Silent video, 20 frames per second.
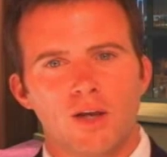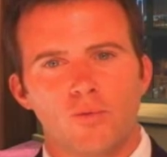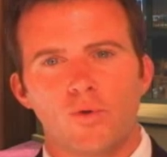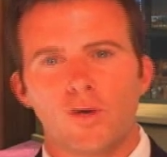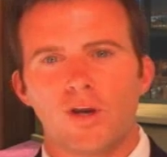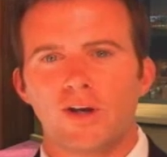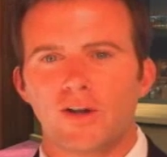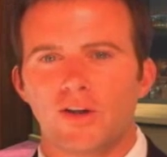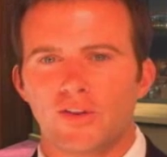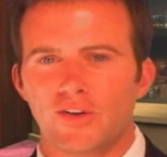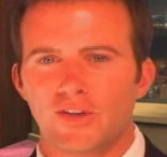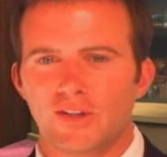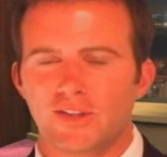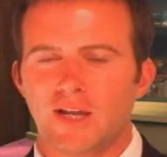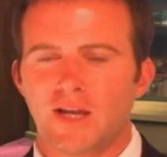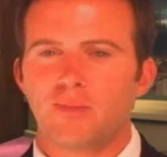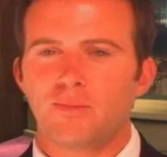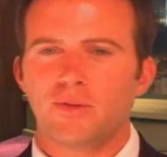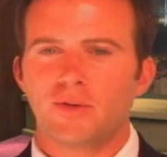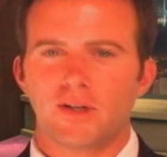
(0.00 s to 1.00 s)
One other
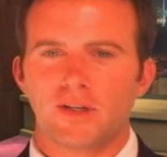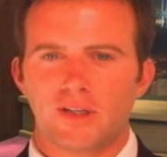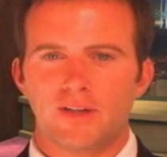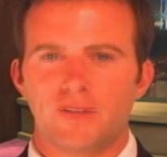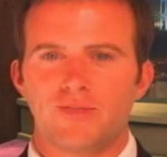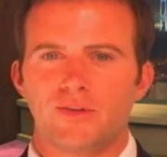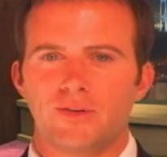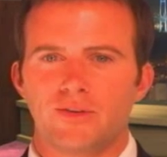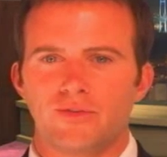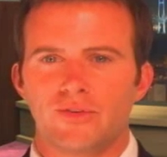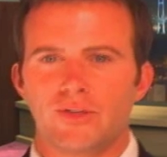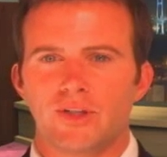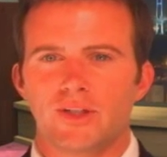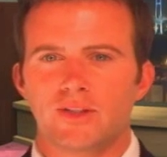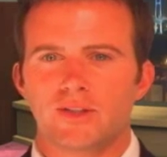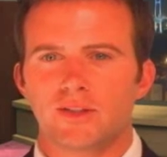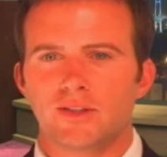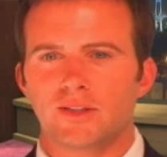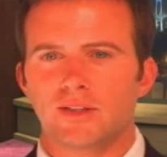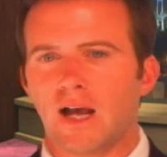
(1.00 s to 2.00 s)
example I'll give you of
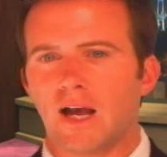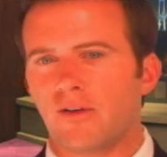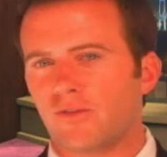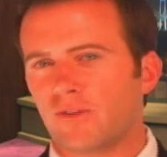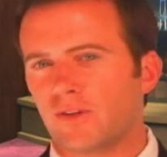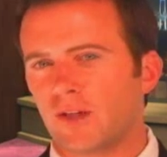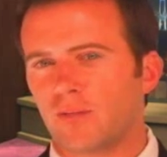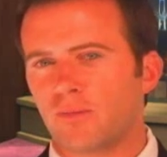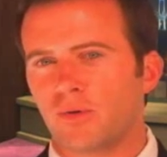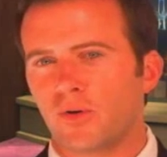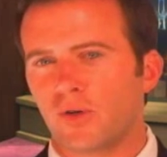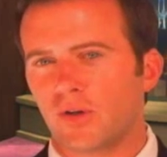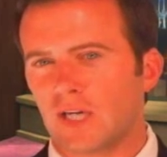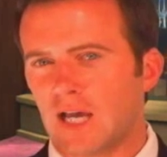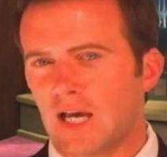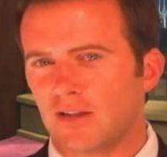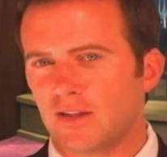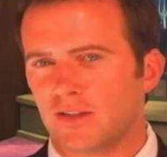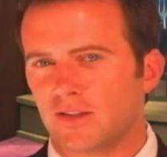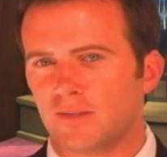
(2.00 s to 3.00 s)
this is alpha-lipoic
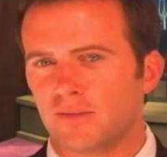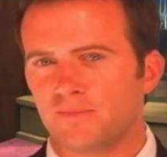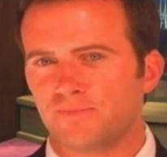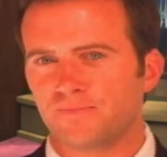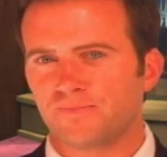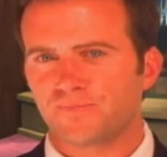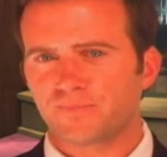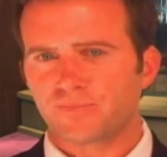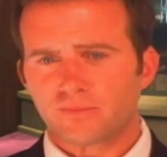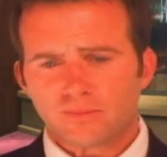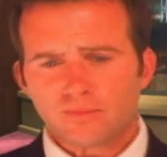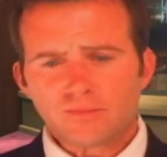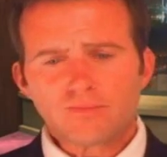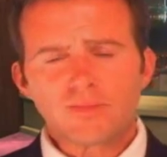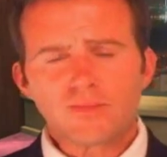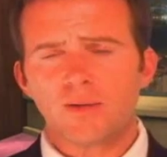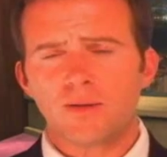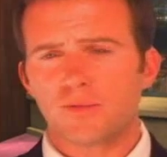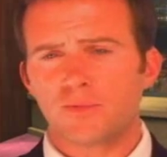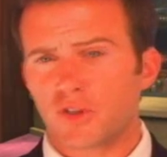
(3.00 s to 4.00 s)
acid.
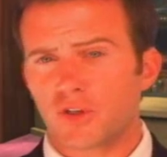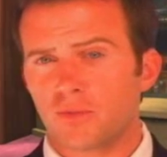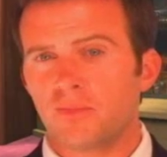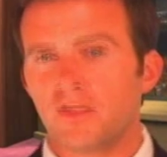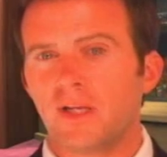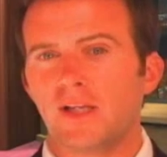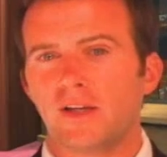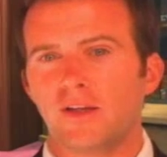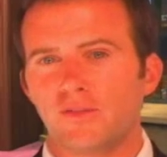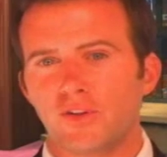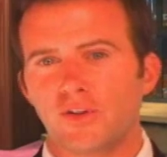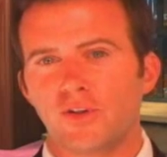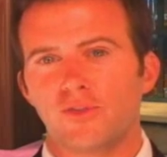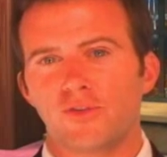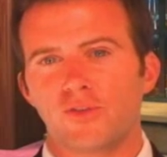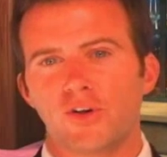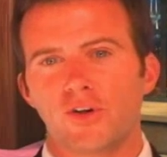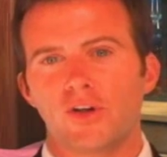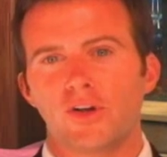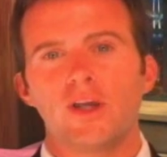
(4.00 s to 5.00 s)
I'm sure many of you have
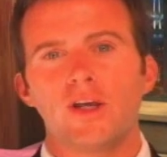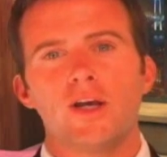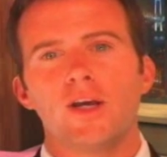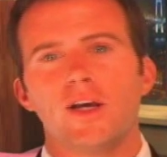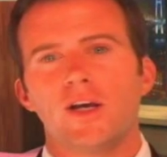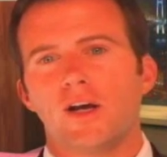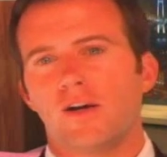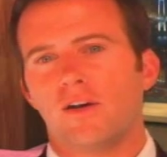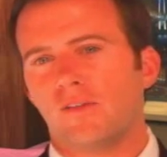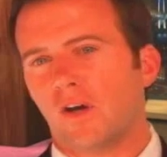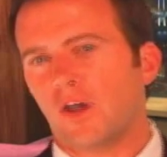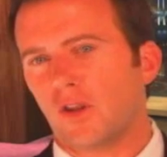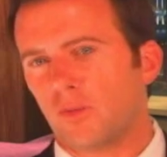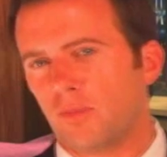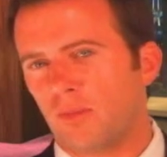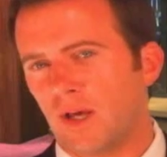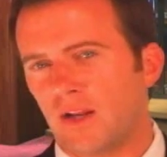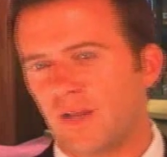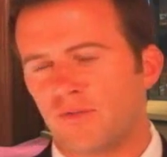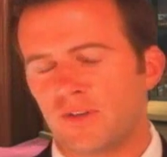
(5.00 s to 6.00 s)
heard of all the
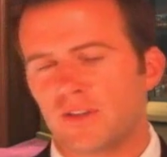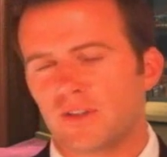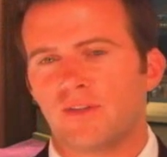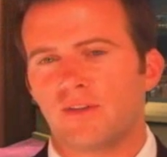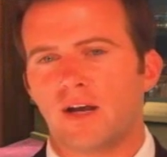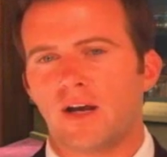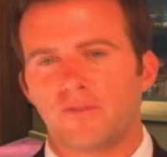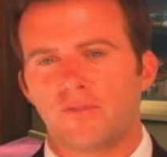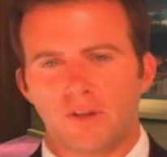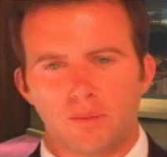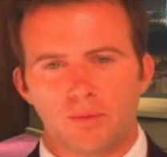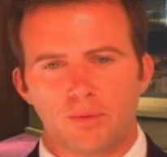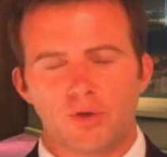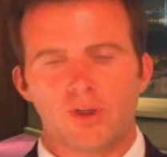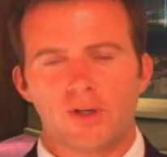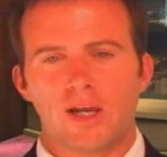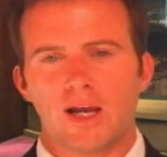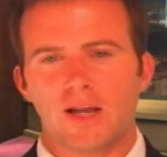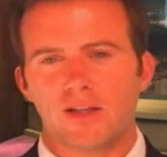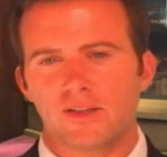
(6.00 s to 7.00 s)
benefits of
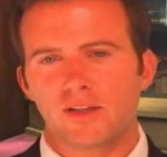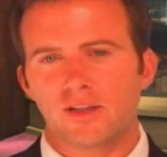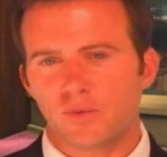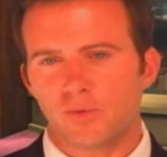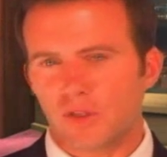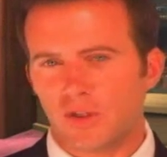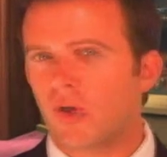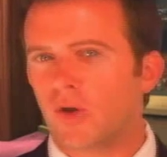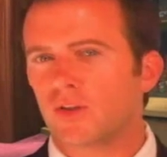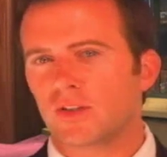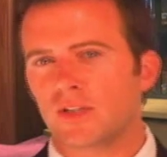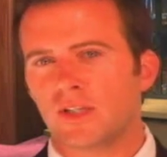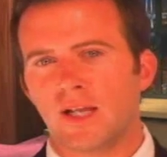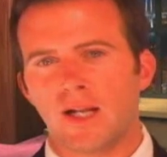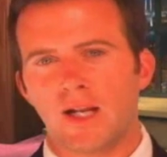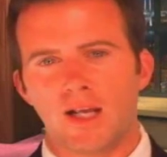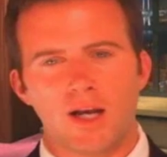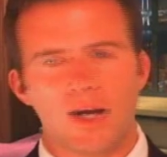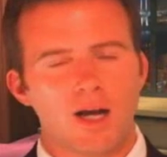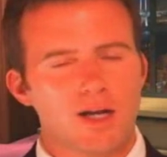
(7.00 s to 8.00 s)
alpha-lipoic acid. We know it's an
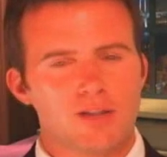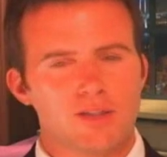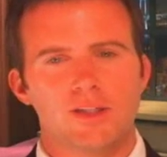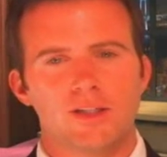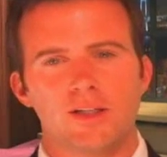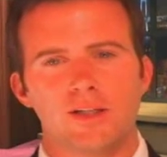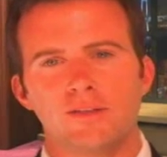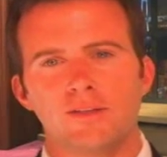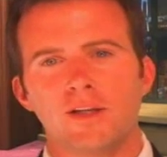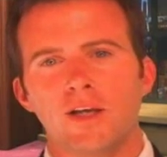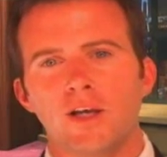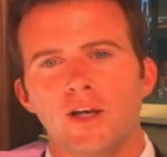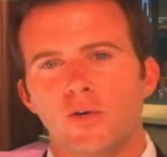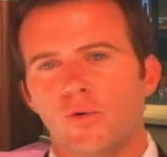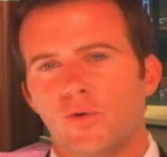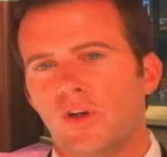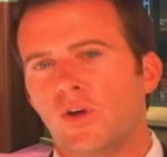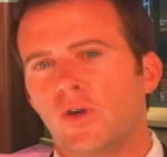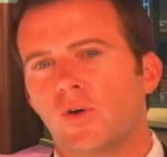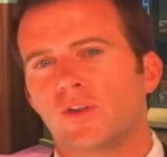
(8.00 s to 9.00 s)
antioxidant.
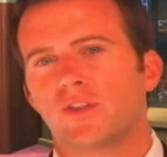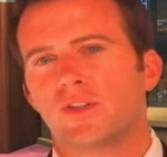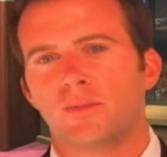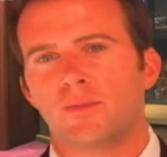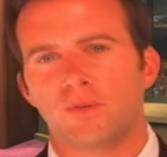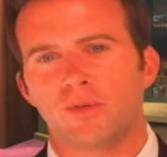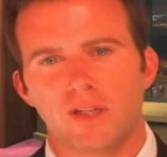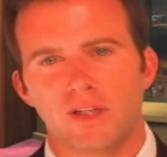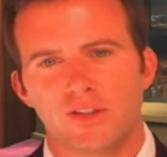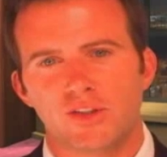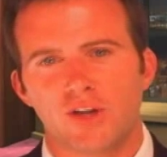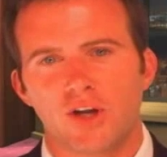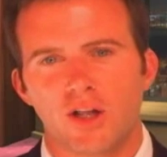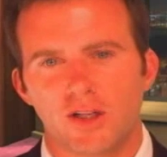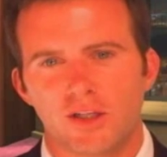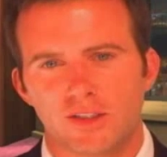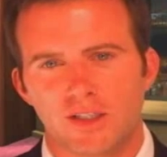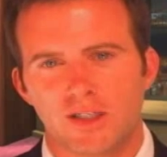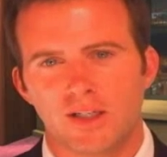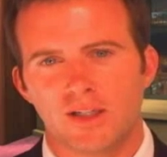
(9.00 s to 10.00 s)
We know it stimulates
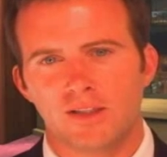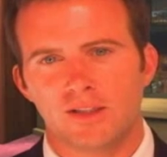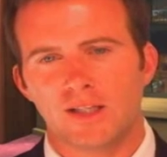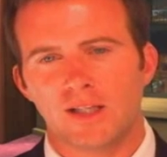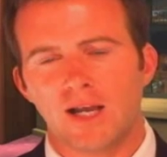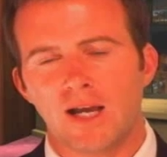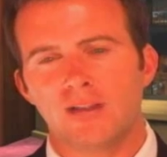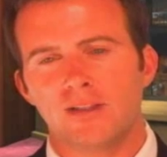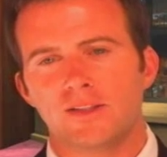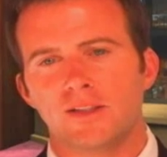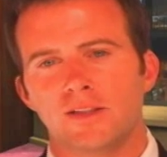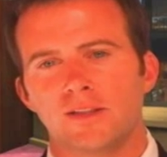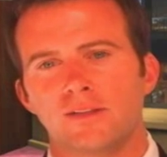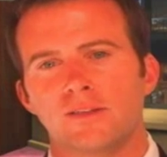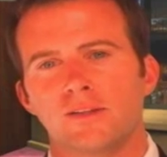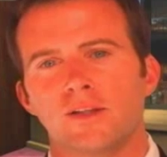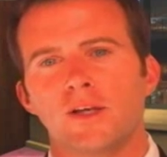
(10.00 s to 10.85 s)
collagen and elastin.